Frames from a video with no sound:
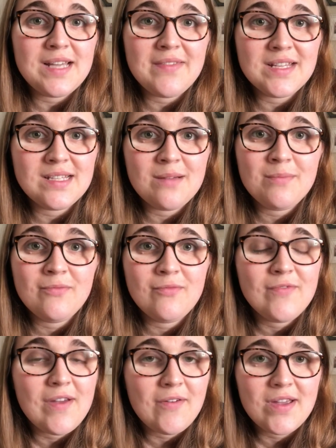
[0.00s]
and there's some
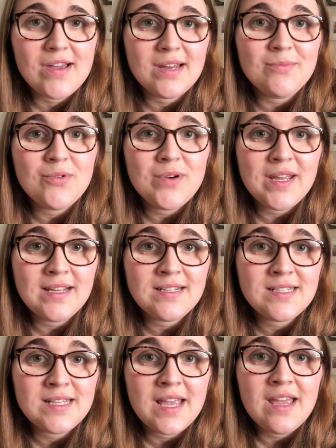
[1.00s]
very early
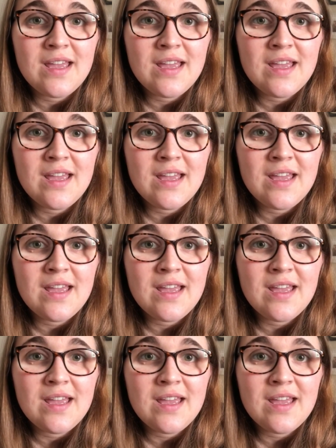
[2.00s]
mornings.